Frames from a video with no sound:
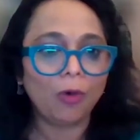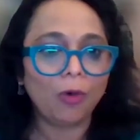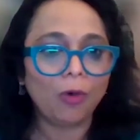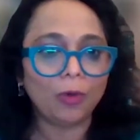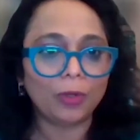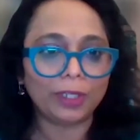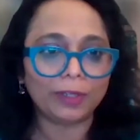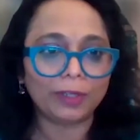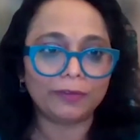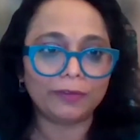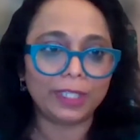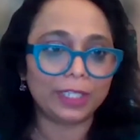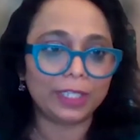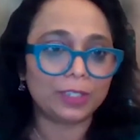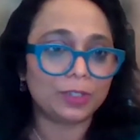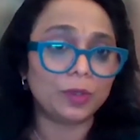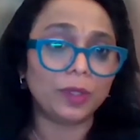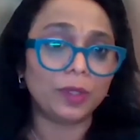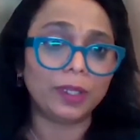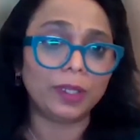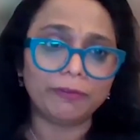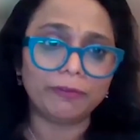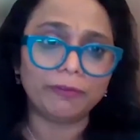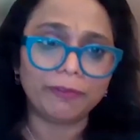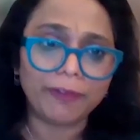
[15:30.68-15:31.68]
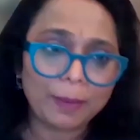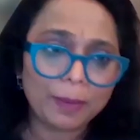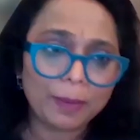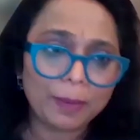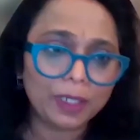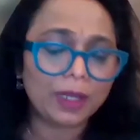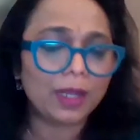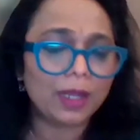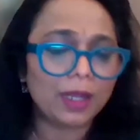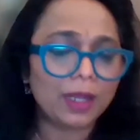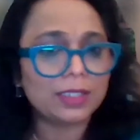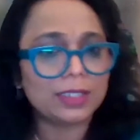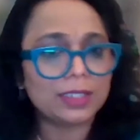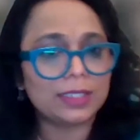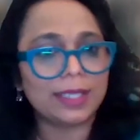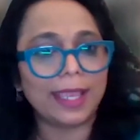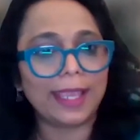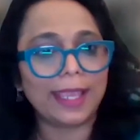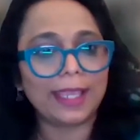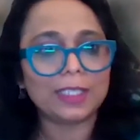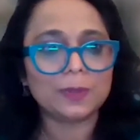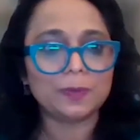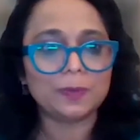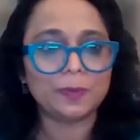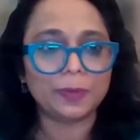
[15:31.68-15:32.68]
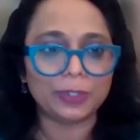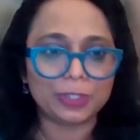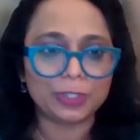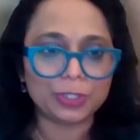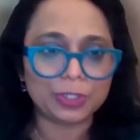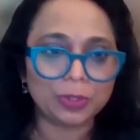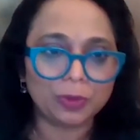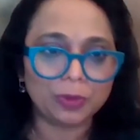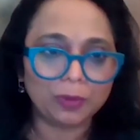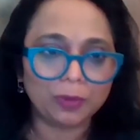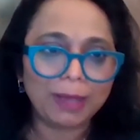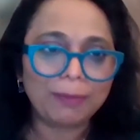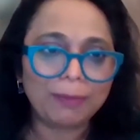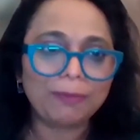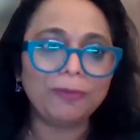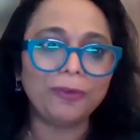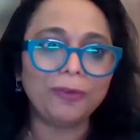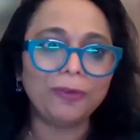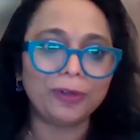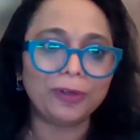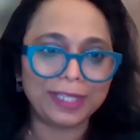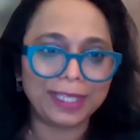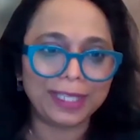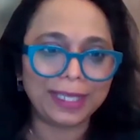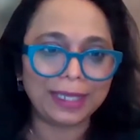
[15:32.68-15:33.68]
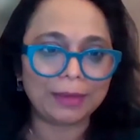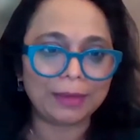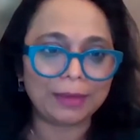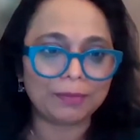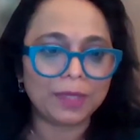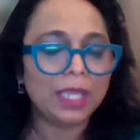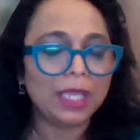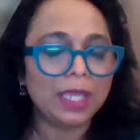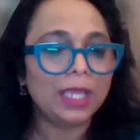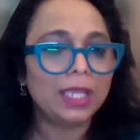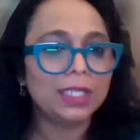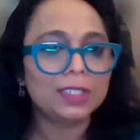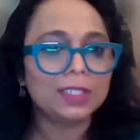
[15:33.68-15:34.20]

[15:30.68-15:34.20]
or if they're doing webinars, the experts show up for them.